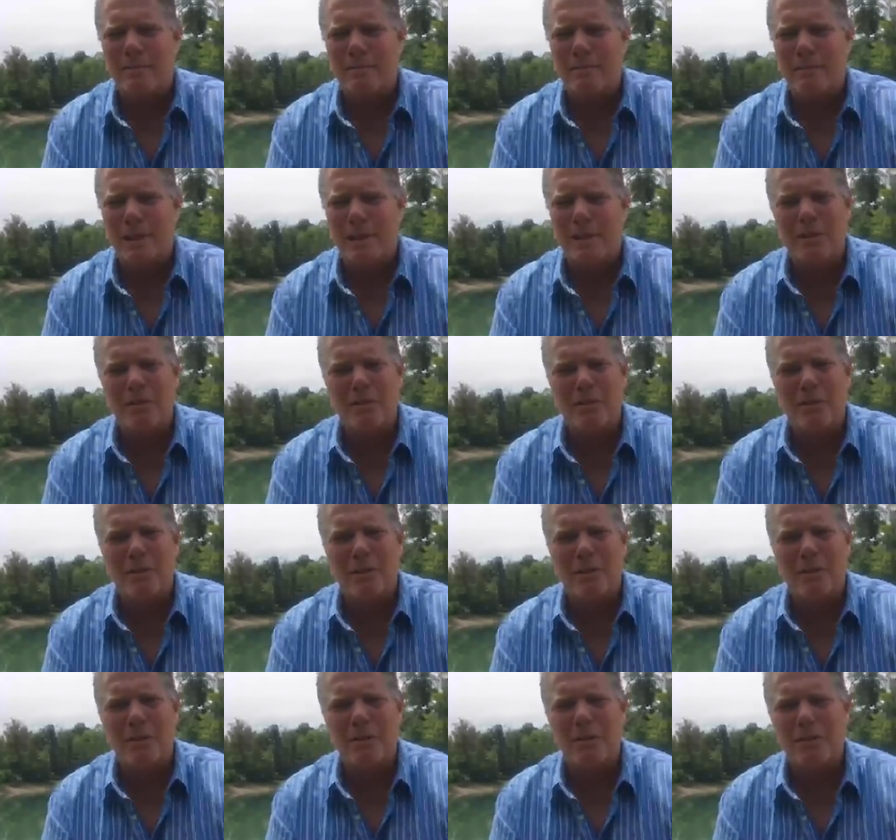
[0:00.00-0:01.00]
My little
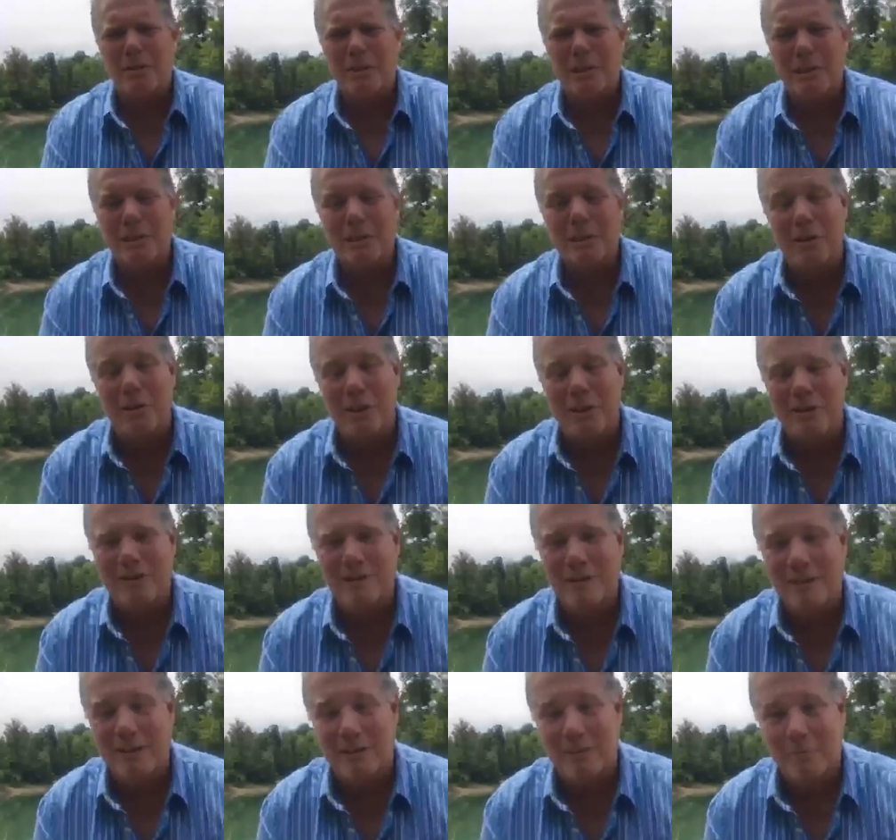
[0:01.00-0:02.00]
girl, she's
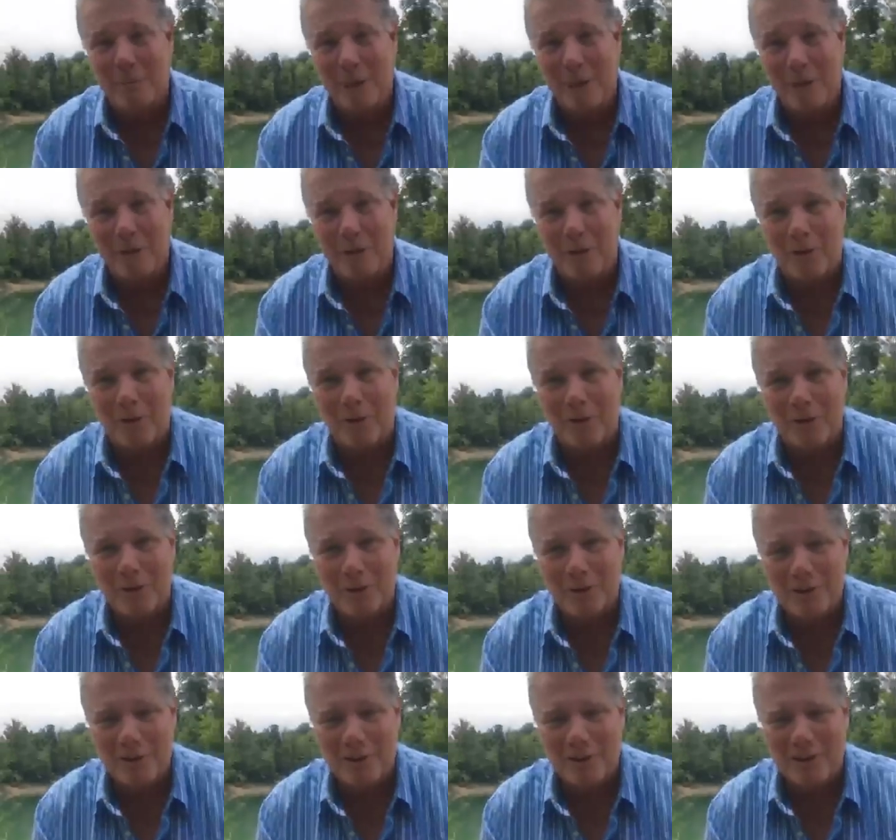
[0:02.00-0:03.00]

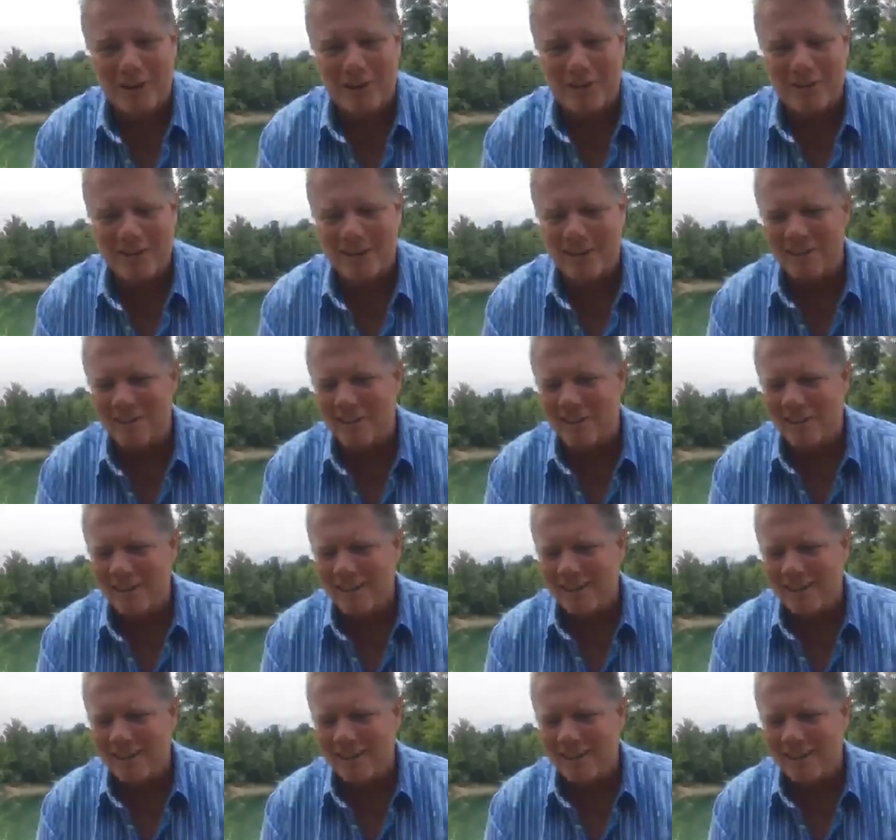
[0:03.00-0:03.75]
36.